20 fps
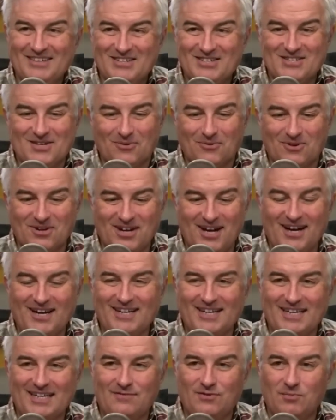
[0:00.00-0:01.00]
so we're not
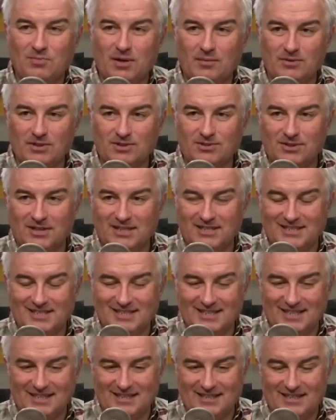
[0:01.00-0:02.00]
going to give you public
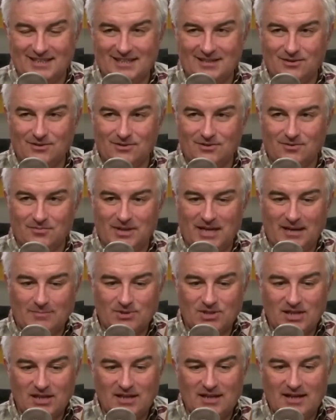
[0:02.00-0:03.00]
transit in the Google
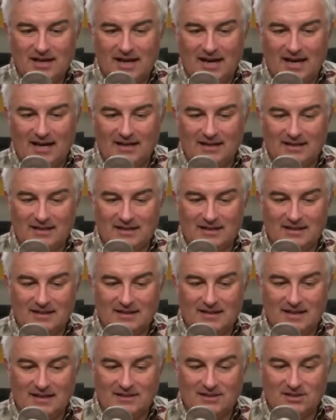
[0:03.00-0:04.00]
Maps. And uh,
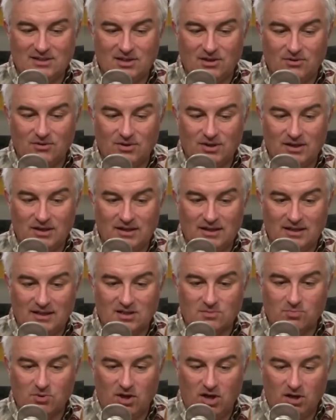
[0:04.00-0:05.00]
and so uh, in
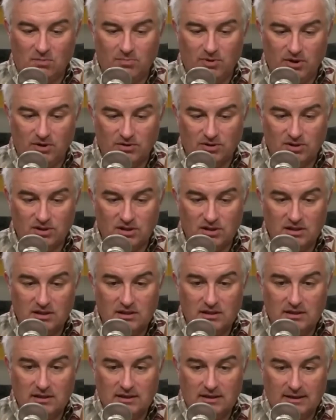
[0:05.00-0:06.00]
this blog post.
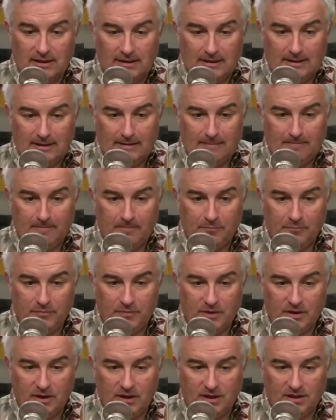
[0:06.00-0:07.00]
Um,
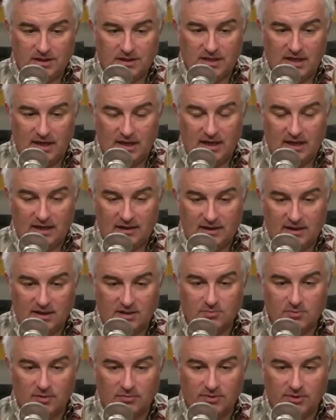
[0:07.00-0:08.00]
he's saying, and I think he's
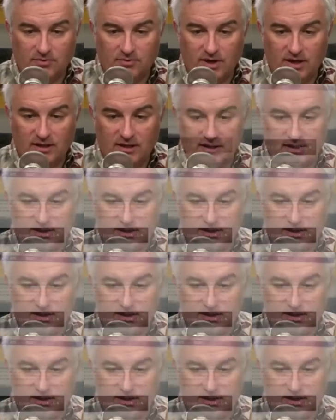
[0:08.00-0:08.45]
probably right, that